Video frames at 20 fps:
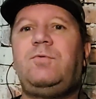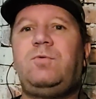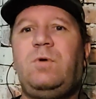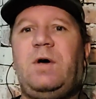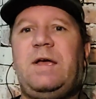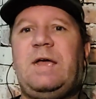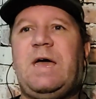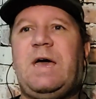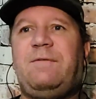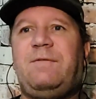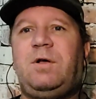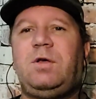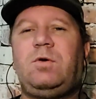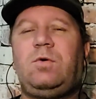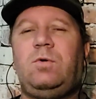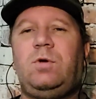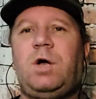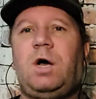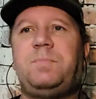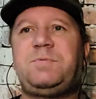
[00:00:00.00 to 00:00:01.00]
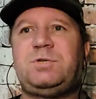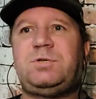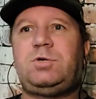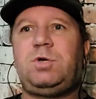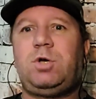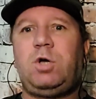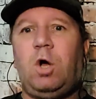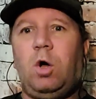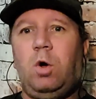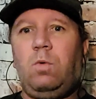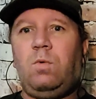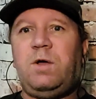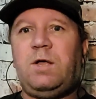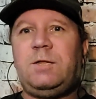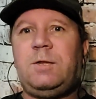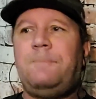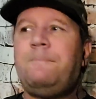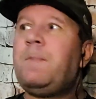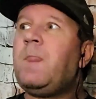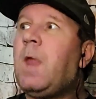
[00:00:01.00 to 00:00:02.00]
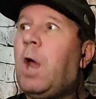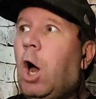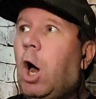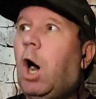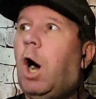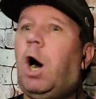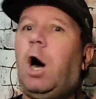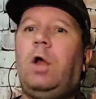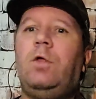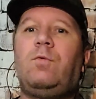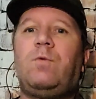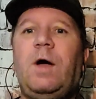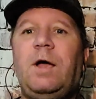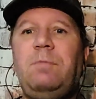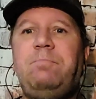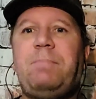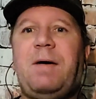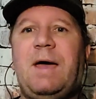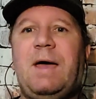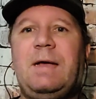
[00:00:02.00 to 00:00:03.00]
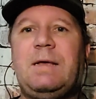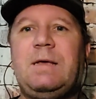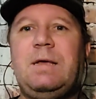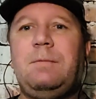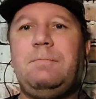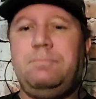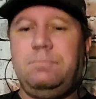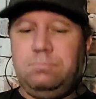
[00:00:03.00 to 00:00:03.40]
do I have a good option to go with on right back?